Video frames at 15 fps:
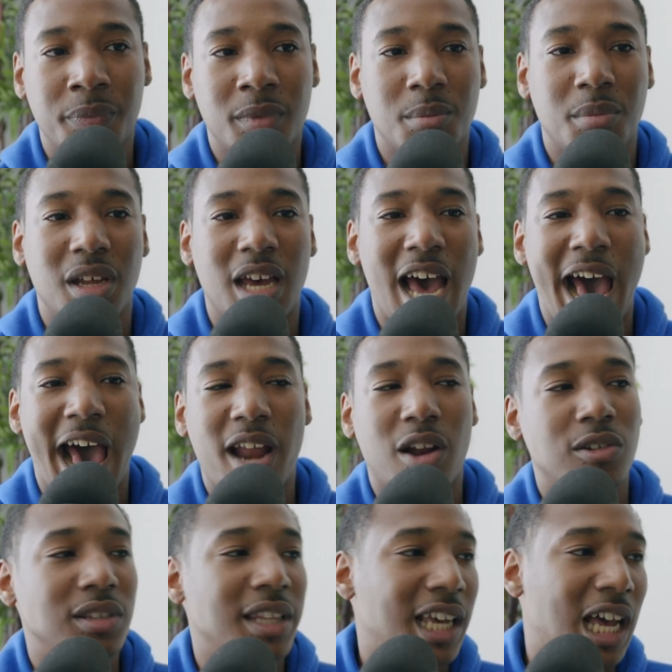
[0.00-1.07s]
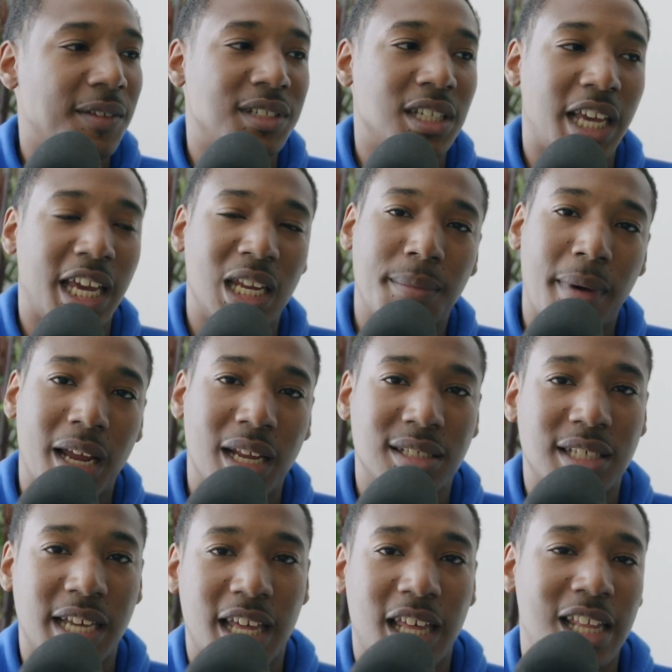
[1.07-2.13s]
But I don't think I've seen anybody
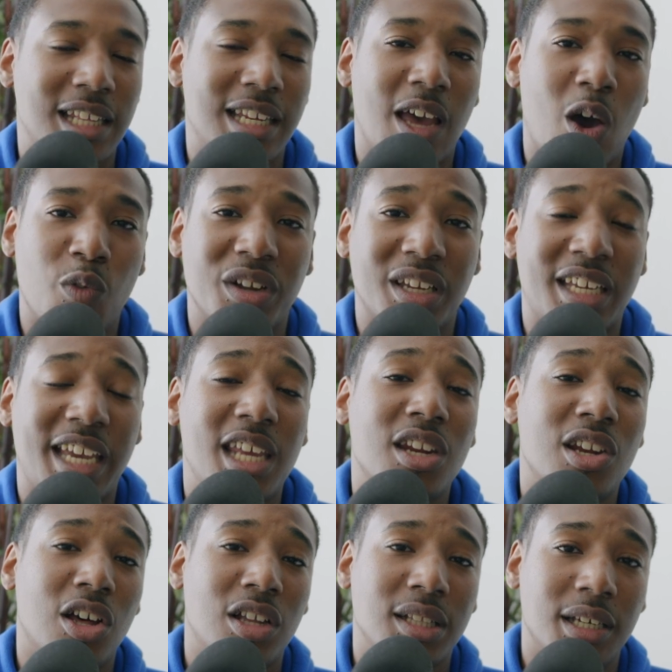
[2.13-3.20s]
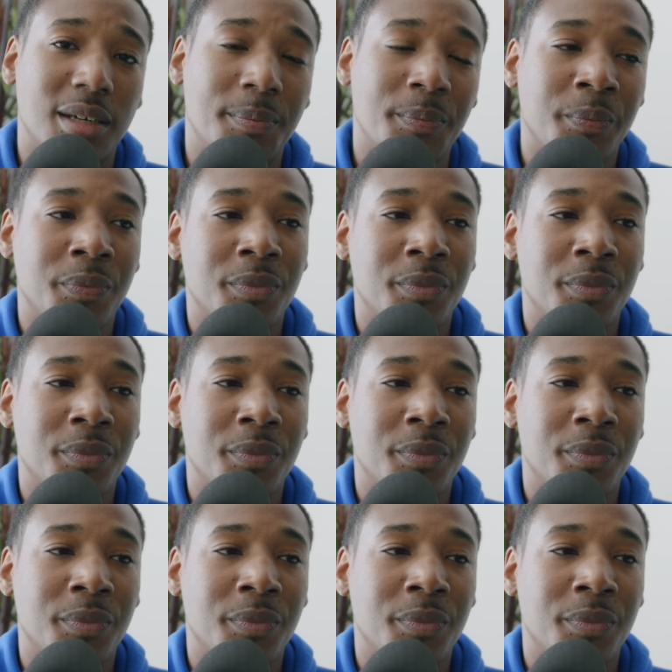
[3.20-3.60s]
say it overheated on them.